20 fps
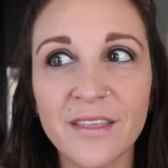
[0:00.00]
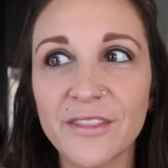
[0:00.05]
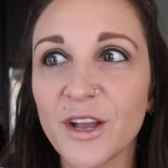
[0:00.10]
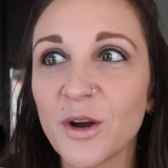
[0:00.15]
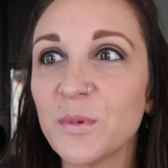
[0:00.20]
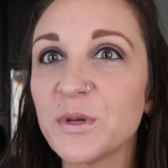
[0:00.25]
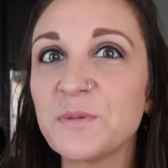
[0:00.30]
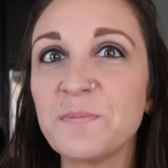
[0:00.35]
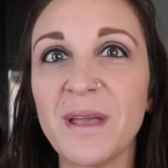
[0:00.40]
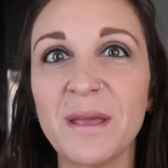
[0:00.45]

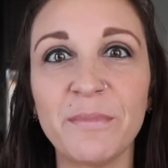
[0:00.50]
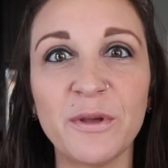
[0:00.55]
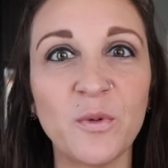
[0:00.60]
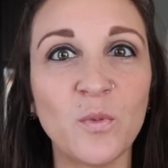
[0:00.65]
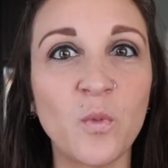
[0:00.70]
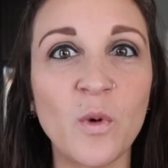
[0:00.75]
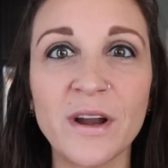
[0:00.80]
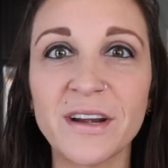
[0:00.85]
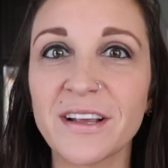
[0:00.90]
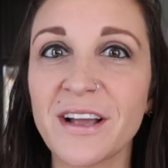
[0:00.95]
There was maybe
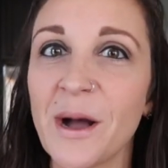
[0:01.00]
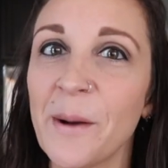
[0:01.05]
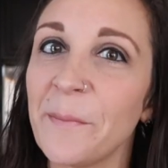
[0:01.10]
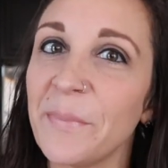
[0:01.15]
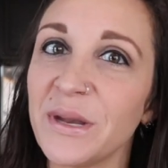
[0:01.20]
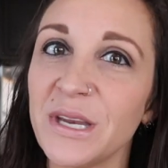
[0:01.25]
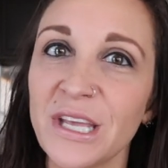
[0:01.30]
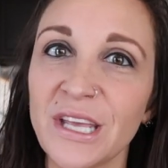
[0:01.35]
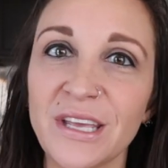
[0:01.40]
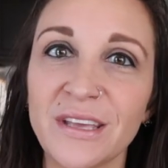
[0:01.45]
one
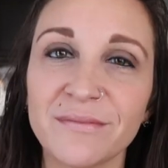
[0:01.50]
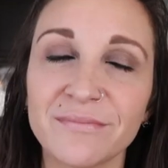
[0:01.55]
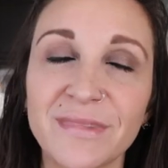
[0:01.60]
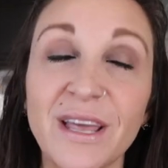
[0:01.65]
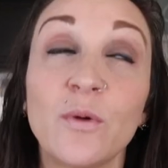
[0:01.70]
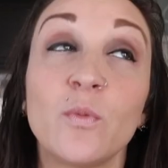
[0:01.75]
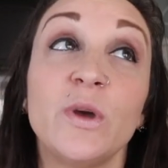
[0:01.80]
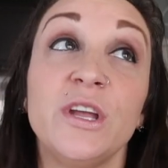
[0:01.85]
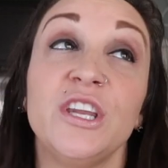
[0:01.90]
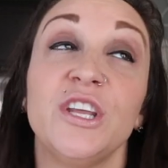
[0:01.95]
company
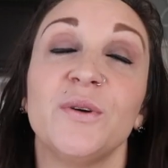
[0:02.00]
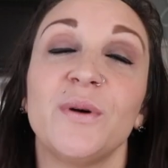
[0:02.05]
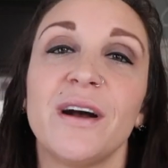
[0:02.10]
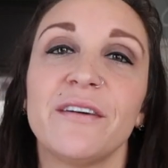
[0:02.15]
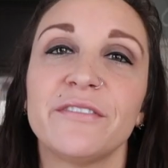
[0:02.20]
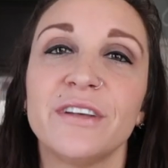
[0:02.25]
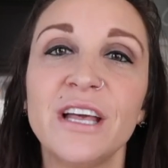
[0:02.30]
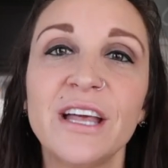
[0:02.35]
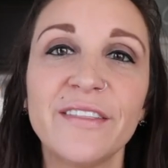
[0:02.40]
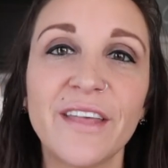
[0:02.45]
that we knew
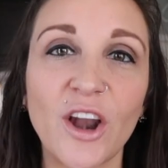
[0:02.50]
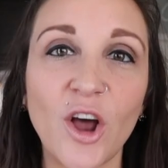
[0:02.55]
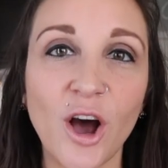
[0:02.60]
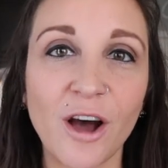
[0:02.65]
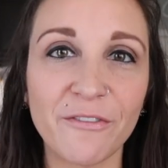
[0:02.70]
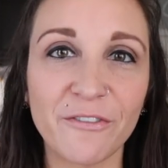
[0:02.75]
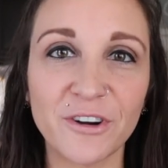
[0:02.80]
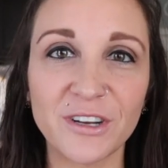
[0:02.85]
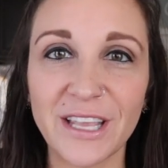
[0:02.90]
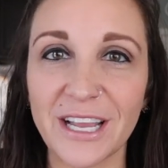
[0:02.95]
of that
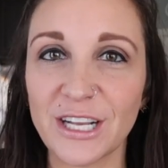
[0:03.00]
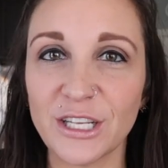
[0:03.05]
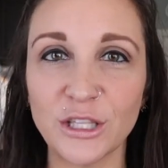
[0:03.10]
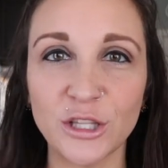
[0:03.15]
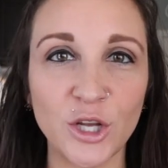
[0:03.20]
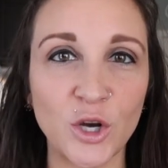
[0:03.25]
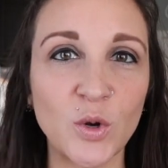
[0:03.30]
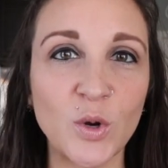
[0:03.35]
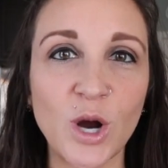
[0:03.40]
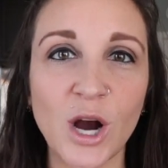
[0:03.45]
offered like a
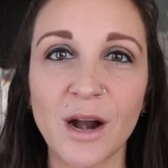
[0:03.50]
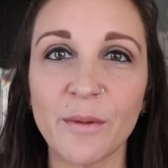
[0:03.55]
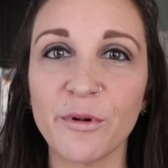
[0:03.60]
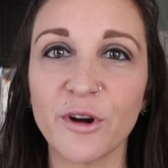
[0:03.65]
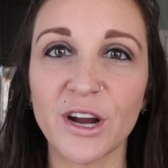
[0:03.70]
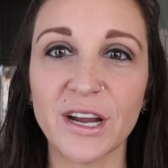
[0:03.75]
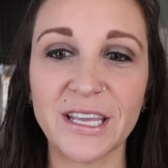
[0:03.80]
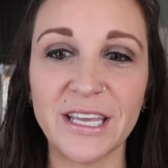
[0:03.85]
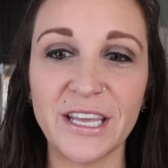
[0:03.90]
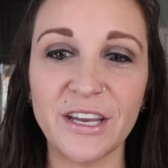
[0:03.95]
low carb
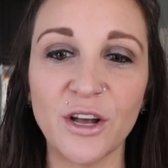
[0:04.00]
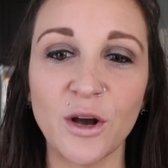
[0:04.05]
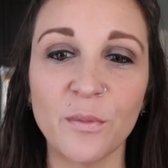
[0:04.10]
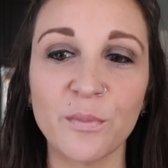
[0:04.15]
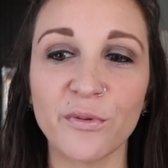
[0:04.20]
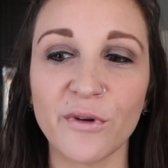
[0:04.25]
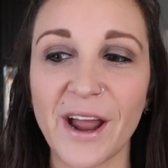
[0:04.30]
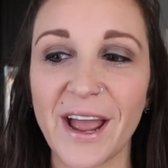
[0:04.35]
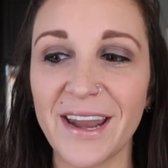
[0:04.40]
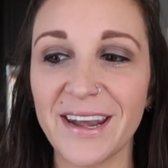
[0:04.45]
or a keto
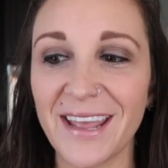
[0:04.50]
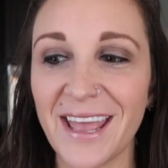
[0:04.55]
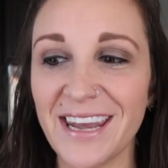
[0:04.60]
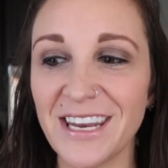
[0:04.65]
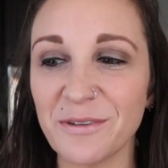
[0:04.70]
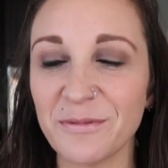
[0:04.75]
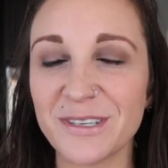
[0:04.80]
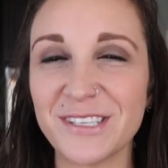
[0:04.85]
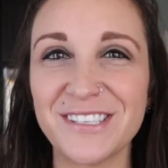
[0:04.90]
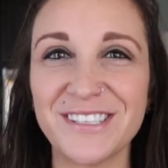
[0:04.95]
bread and
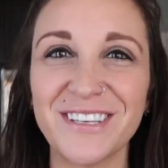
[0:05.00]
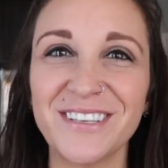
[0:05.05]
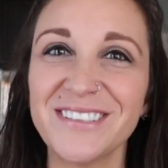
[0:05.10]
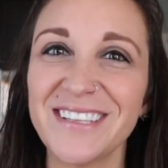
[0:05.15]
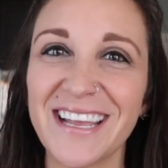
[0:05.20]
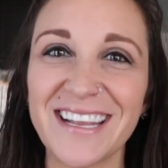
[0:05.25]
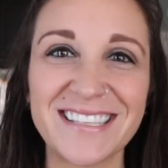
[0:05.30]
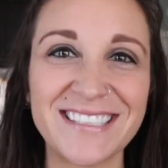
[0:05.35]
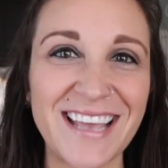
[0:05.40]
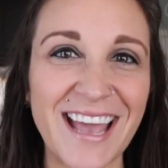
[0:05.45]
it was still
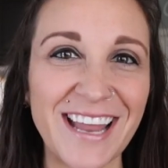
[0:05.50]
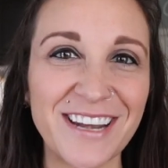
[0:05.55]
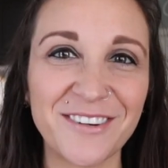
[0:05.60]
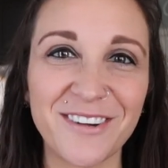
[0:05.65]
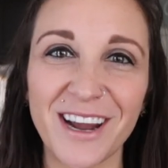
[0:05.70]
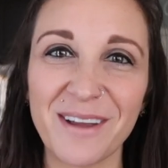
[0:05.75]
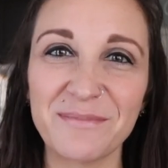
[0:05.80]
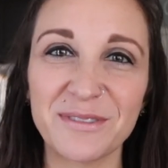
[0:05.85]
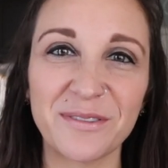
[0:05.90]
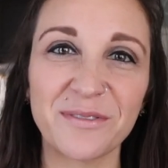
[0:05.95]
like ten
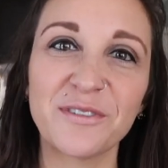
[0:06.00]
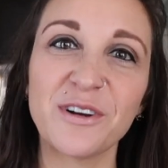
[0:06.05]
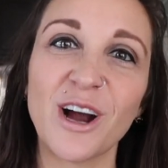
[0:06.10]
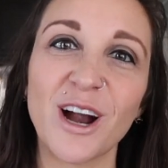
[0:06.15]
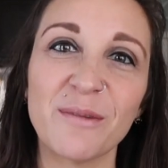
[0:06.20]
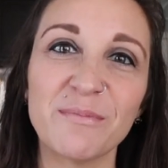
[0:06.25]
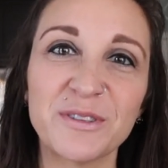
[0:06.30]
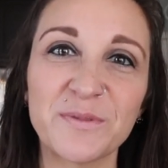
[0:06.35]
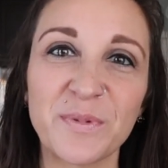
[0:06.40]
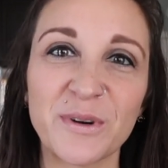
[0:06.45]
grams of
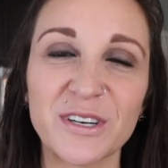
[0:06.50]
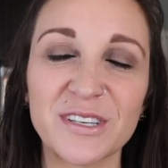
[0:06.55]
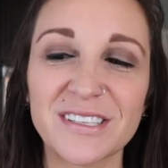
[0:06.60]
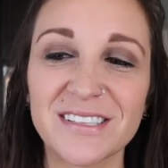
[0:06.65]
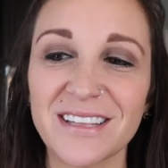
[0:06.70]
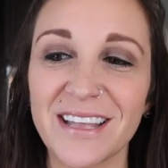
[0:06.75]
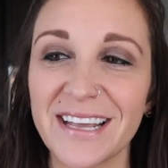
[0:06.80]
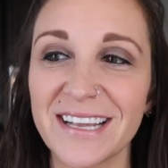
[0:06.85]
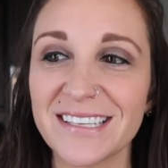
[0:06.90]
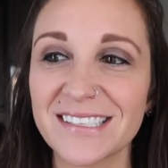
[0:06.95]
carbs per
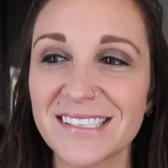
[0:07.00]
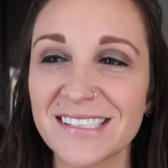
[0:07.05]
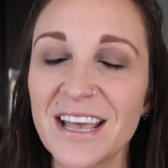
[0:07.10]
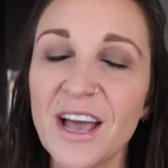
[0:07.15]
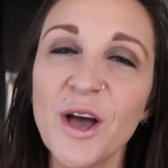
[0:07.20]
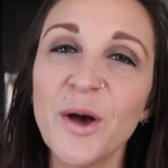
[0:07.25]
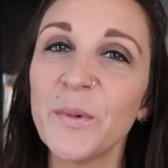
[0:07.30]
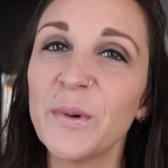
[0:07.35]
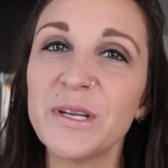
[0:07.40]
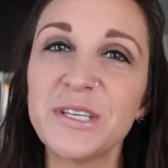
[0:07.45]
slice,
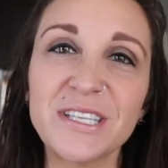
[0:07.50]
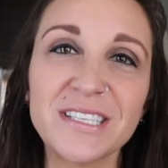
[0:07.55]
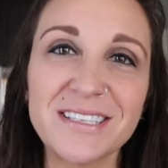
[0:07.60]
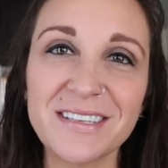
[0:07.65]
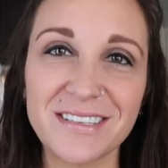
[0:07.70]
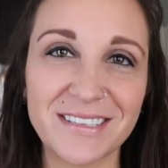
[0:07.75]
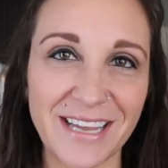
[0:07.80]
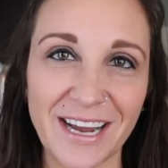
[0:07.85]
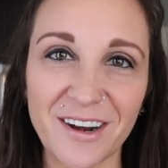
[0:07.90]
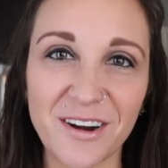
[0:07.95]
which
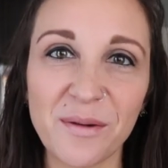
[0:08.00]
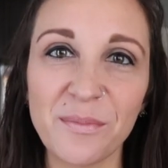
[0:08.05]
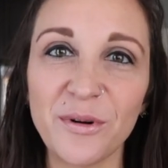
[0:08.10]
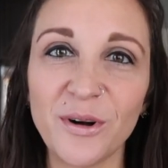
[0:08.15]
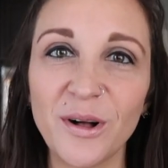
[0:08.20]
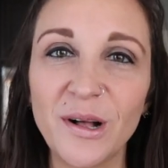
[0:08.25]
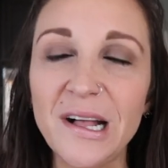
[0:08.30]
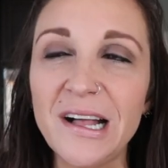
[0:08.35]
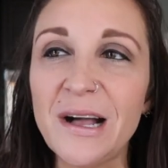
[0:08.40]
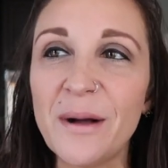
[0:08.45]
isn't
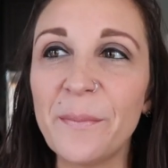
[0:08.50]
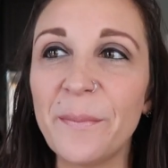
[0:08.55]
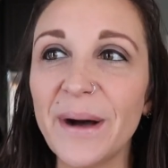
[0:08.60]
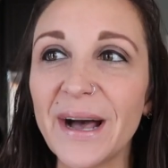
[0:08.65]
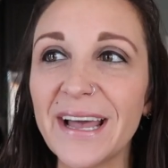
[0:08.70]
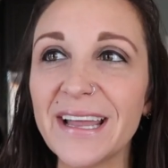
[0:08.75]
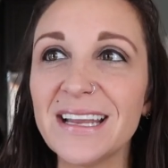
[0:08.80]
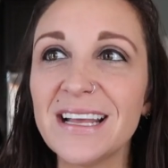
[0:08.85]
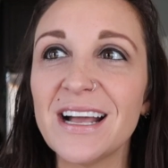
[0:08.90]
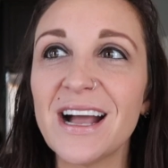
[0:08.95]
terrible,
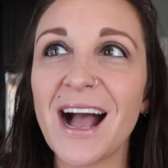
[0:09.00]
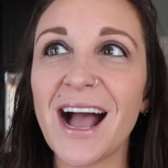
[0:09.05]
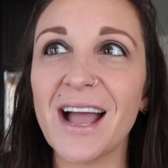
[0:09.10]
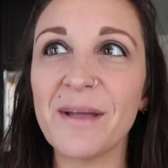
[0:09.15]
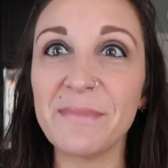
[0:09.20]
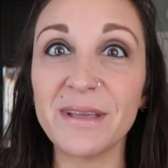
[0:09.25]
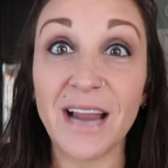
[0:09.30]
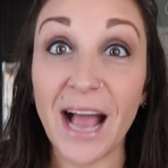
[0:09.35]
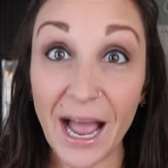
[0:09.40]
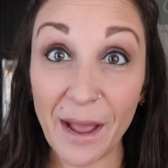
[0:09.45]
but I
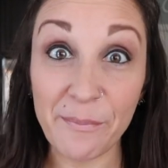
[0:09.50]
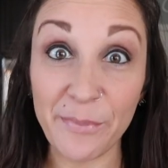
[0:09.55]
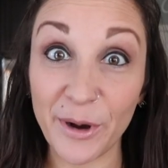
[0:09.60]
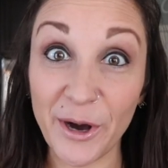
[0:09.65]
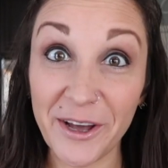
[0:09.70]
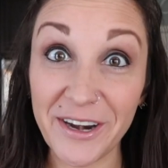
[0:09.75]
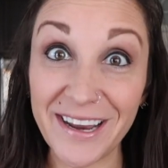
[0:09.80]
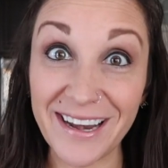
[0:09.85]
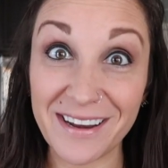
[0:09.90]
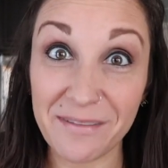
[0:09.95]
mean, I
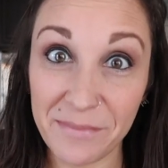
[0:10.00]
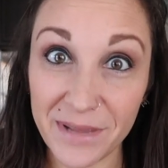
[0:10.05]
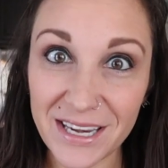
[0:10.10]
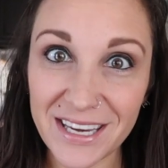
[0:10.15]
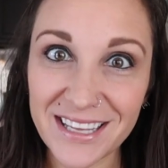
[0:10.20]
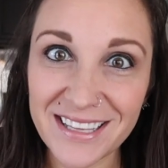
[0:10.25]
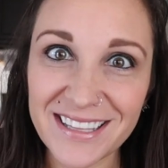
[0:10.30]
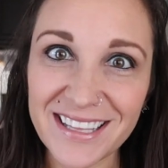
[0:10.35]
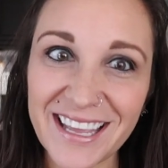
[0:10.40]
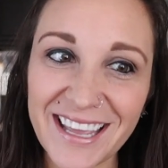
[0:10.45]
bought it
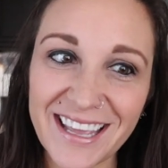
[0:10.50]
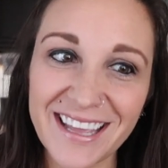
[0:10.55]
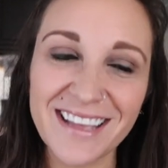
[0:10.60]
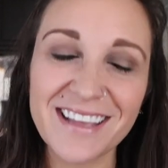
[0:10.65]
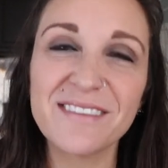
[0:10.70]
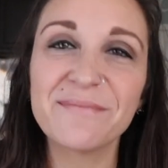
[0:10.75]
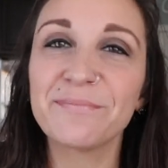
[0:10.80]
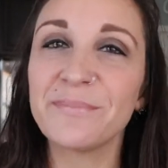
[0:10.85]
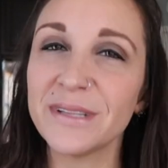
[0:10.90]
immediately.